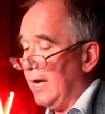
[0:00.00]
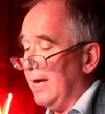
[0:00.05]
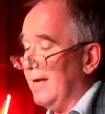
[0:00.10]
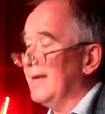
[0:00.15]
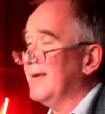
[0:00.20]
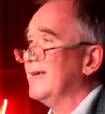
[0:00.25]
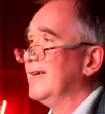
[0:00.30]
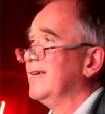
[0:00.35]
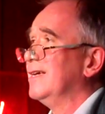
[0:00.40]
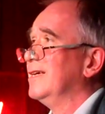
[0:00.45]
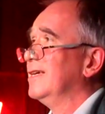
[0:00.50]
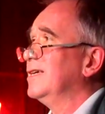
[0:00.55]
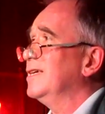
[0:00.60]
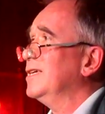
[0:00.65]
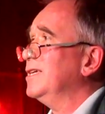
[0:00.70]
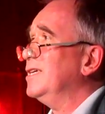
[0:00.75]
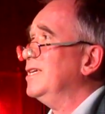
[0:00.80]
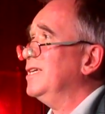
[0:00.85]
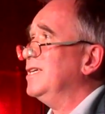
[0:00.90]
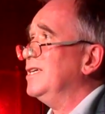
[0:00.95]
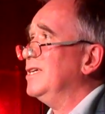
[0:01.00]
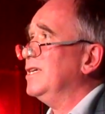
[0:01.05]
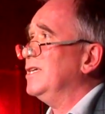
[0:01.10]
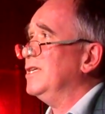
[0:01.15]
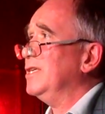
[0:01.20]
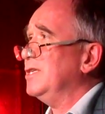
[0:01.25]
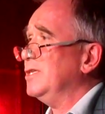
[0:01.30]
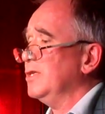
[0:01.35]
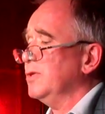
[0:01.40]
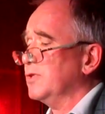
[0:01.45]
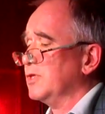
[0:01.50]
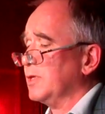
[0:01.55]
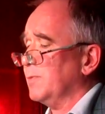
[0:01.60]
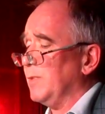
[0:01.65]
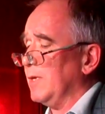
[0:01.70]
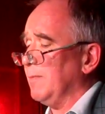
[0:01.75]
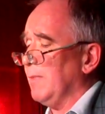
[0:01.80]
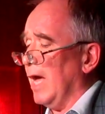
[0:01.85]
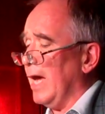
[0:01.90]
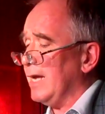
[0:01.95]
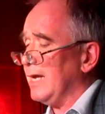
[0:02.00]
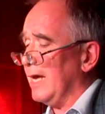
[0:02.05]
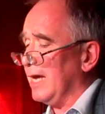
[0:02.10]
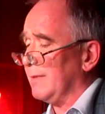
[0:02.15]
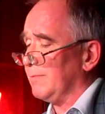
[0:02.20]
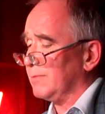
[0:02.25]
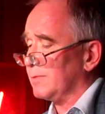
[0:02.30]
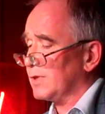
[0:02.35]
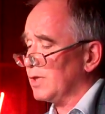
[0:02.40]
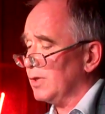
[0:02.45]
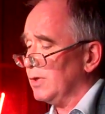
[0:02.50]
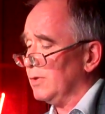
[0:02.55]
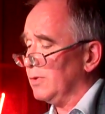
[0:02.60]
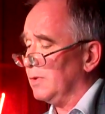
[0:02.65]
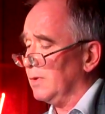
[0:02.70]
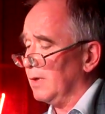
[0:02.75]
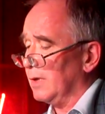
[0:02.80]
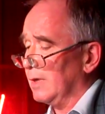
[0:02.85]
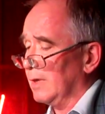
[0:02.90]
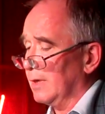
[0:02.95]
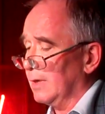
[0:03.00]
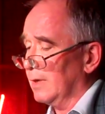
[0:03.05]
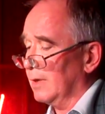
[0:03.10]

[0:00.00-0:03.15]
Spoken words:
"It used to be my name, too."